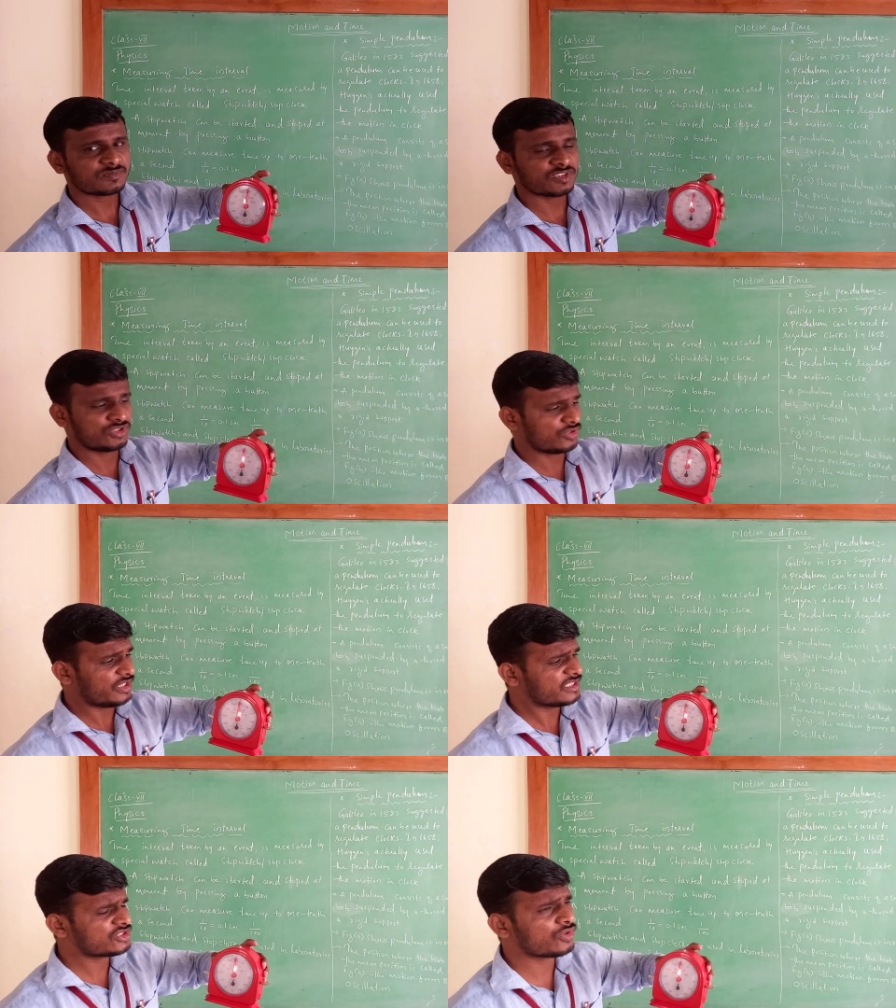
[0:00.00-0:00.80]
So
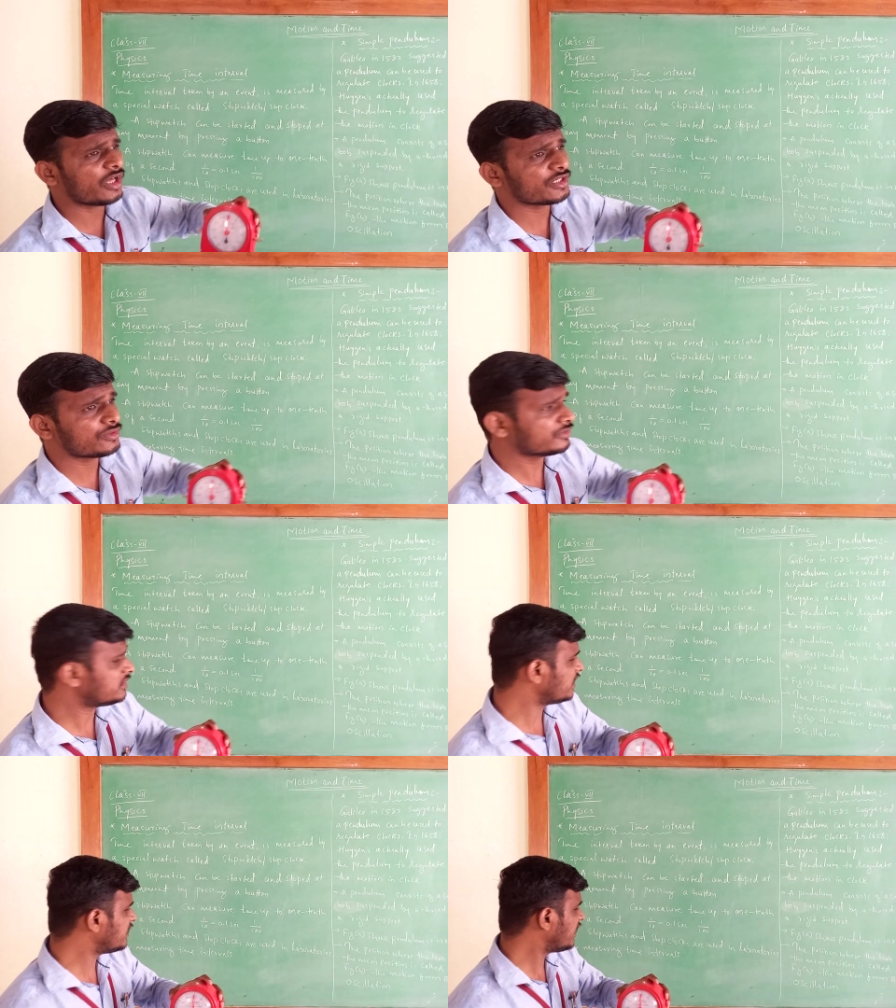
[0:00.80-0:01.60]
these two are
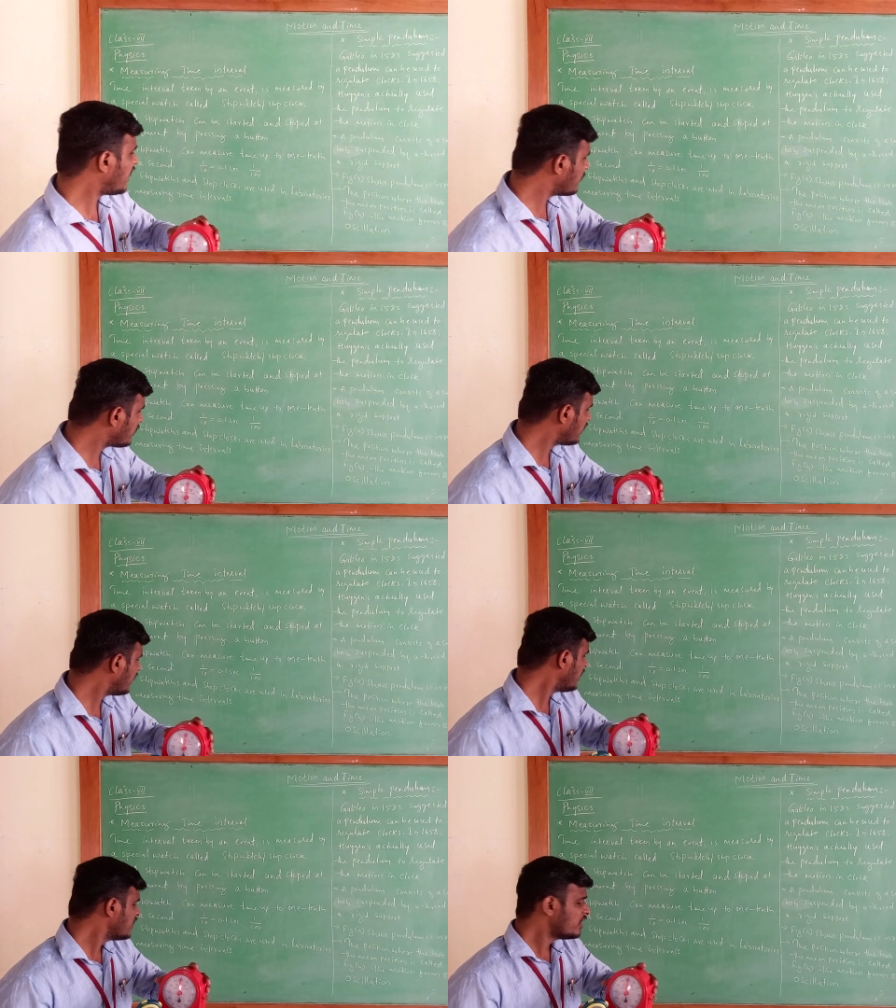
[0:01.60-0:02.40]
used in the
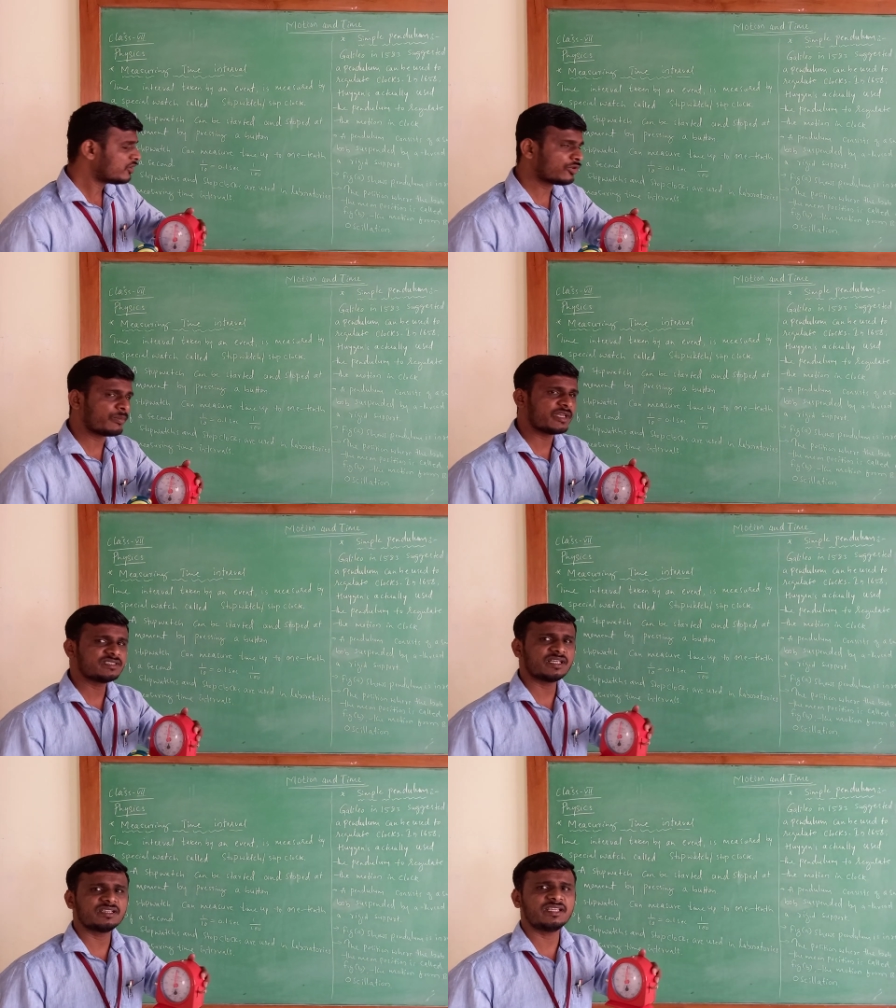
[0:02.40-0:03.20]
laboratory to
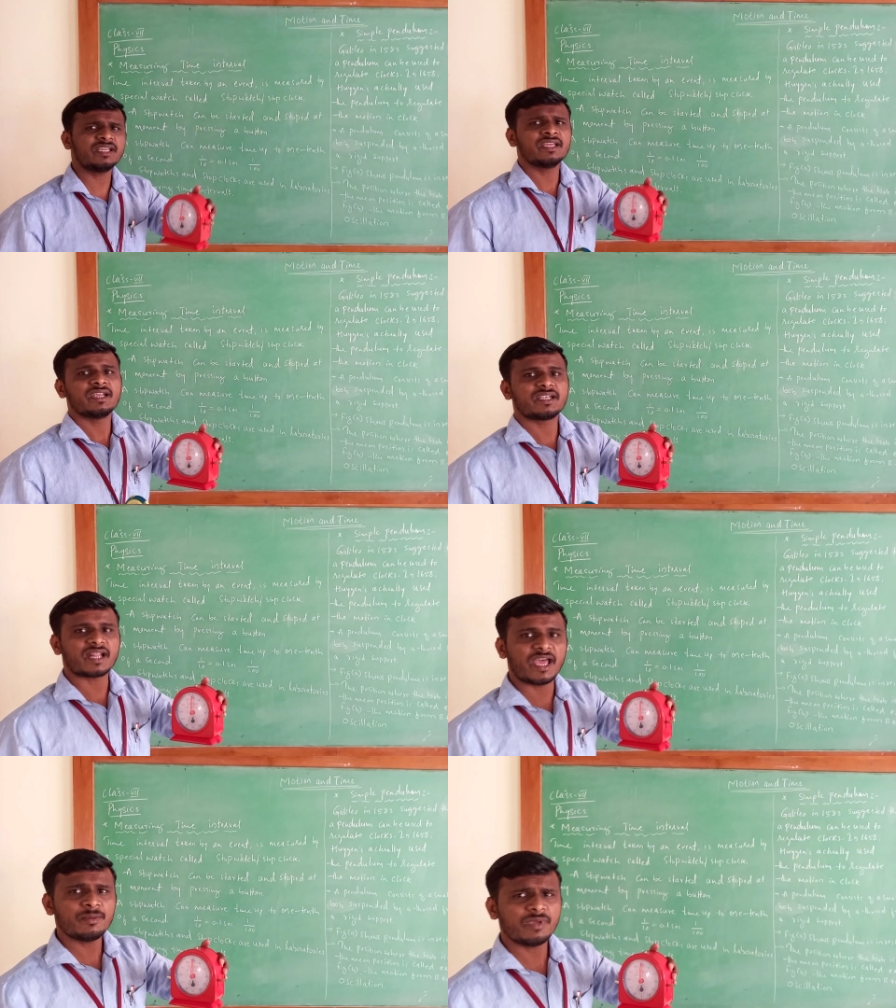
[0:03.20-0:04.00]
measure the
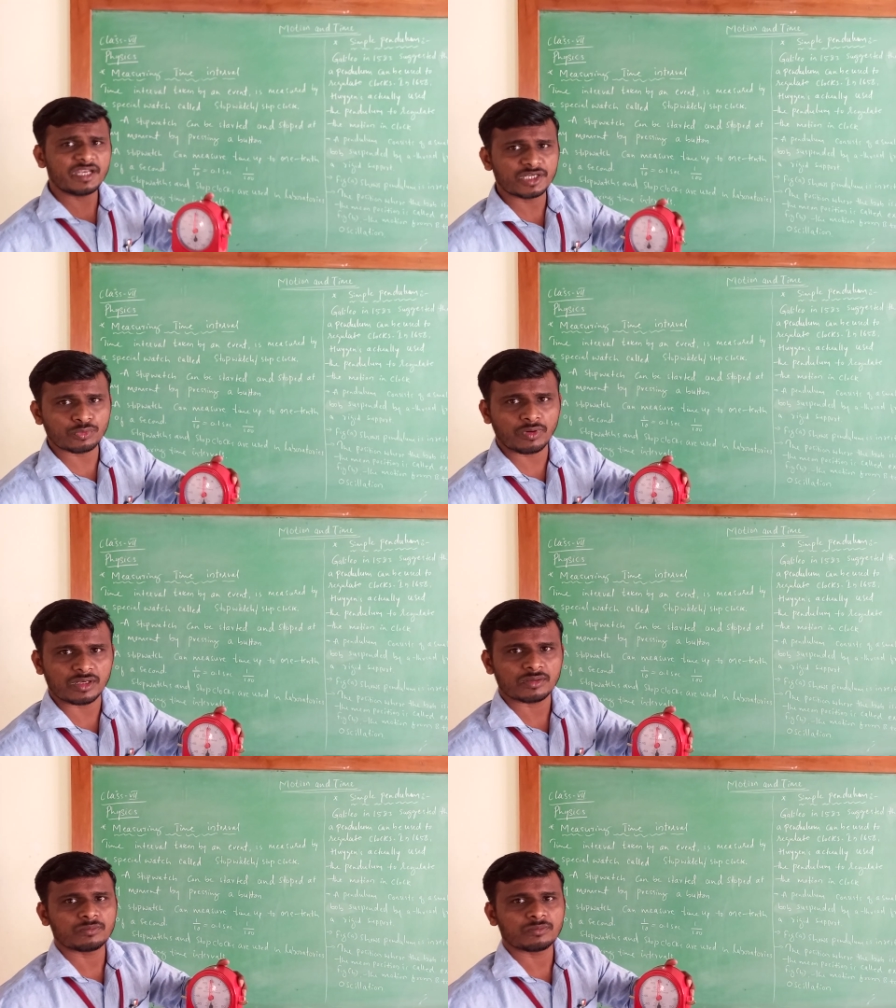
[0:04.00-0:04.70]
time interval.